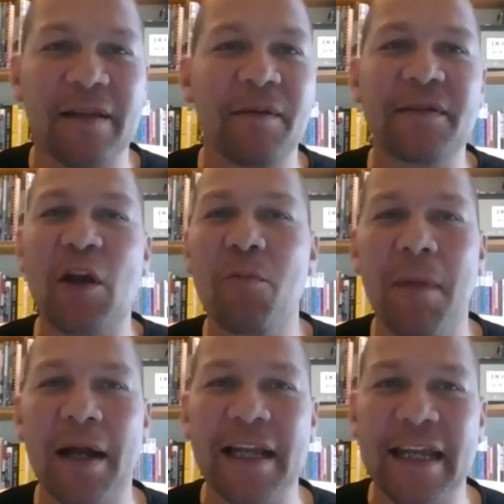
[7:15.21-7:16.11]
There was no
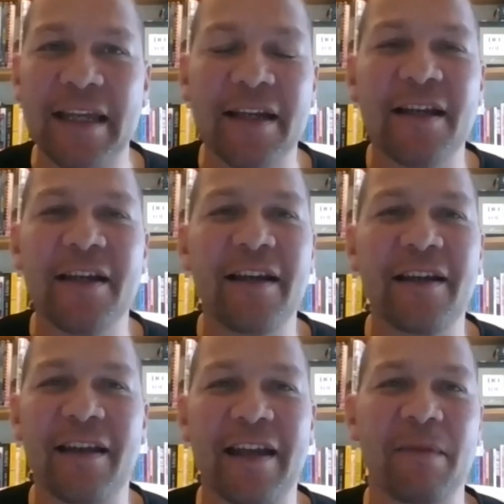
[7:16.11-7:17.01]
money
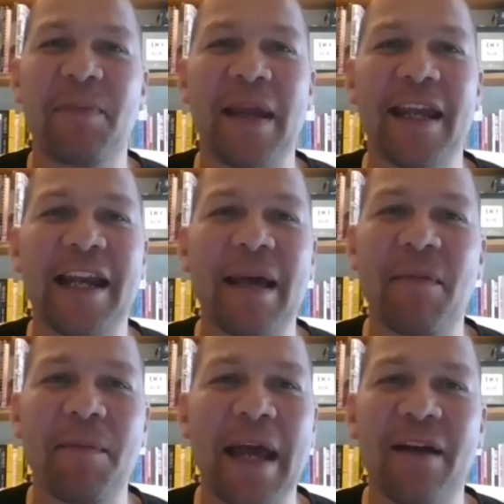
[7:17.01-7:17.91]
competing in
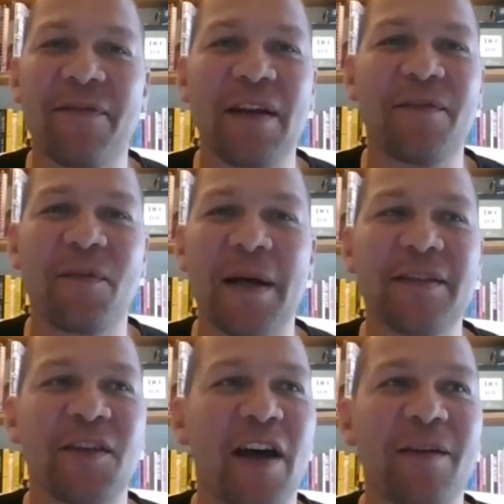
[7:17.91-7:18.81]
MMA. I think for my
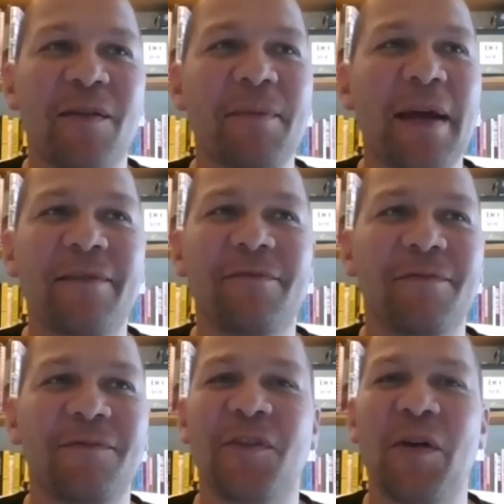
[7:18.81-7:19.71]
title, I made
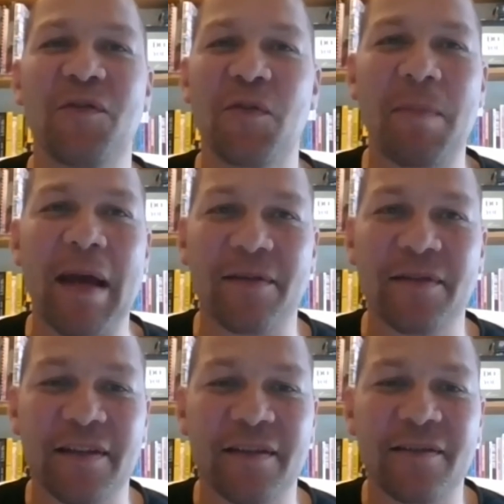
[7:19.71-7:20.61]

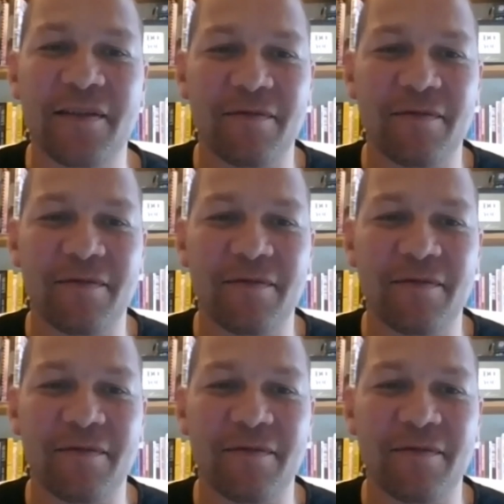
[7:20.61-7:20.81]
£200